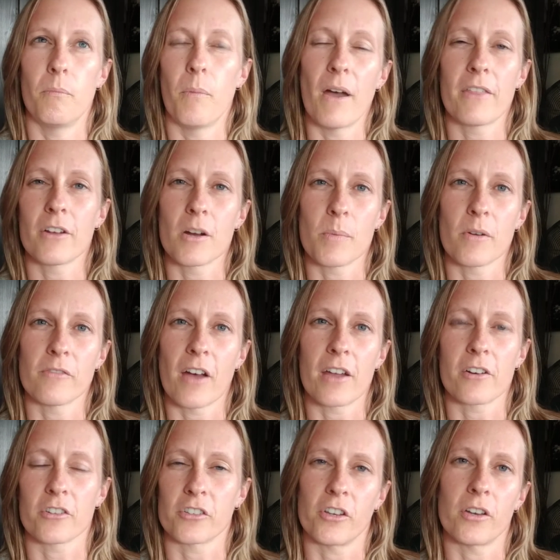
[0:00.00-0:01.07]
whether a
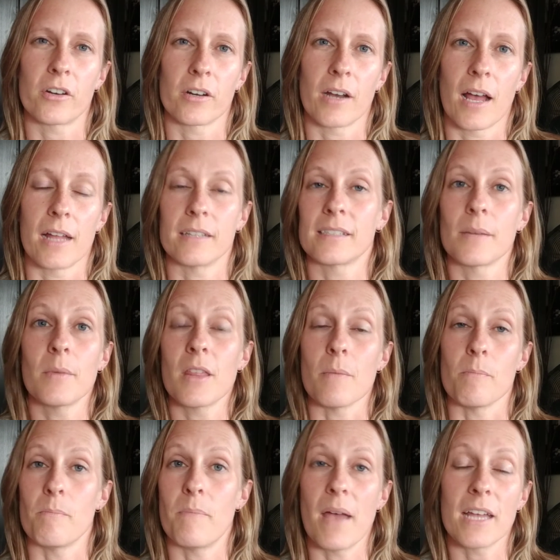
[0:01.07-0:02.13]
provider's good or not. Some of
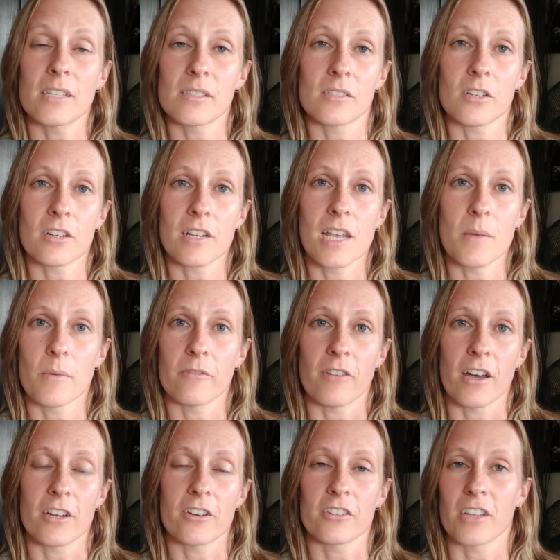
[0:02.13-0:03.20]
the best turnkey
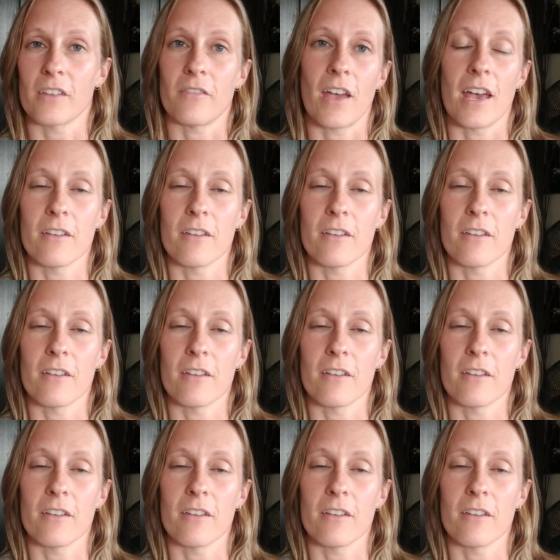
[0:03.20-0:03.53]
providers I've